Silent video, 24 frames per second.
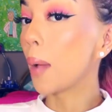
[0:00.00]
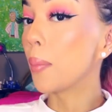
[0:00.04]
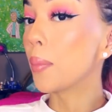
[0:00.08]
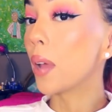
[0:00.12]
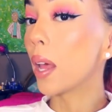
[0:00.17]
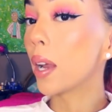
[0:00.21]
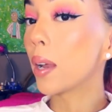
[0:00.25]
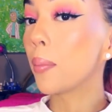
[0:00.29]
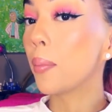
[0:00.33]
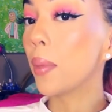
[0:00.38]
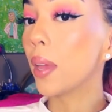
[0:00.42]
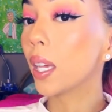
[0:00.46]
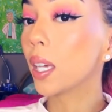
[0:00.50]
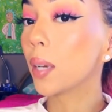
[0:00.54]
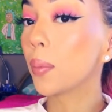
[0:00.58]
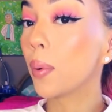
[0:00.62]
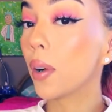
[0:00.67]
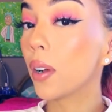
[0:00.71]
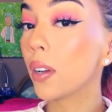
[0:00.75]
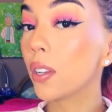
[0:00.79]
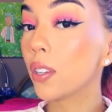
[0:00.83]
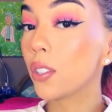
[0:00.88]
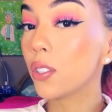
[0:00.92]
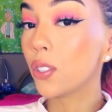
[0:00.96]
I'm not a makeup
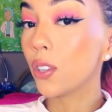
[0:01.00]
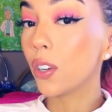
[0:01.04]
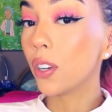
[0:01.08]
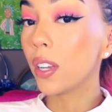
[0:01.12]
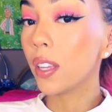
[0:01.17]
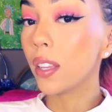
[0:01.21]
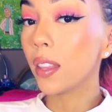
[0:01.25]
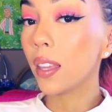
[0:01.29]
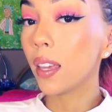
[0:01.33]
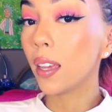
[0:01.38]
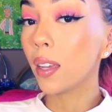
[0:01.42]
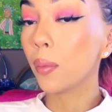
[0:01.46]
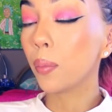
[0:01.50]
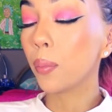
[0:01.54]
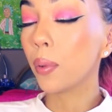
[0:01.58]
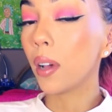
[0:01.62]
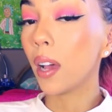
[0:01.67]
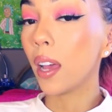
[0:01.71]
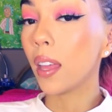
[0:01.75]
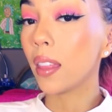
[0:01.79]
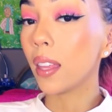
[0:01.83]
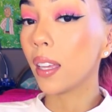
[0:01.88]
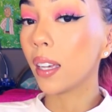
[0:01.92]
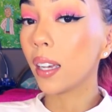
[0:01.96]
artist or anything,
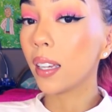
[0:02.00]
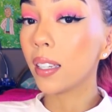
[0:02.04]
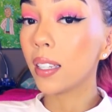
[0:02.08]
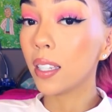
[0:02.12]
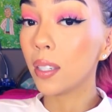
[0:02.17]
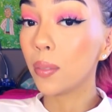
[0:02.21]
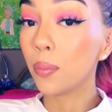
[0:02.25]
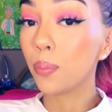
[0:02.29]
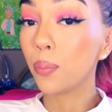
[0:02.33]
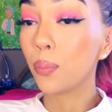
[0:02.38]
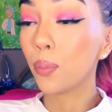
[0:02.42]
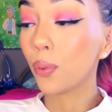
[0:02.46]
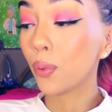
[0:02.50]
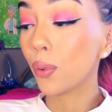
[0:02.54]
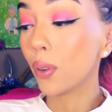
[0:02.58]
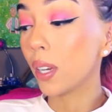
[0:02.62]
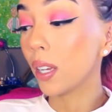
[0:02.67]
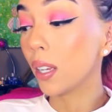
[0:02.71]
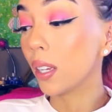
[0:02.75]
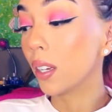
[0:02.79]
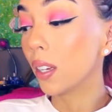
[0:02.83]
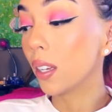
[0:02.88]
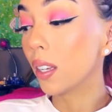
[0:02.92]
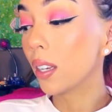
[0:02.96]
but I think I did
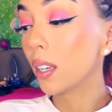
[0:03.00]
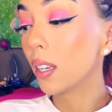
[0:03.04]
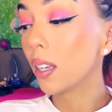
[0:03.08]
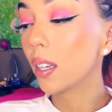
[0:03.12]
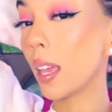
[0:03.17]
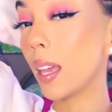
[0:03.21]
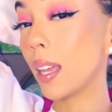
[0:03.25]
pretty good.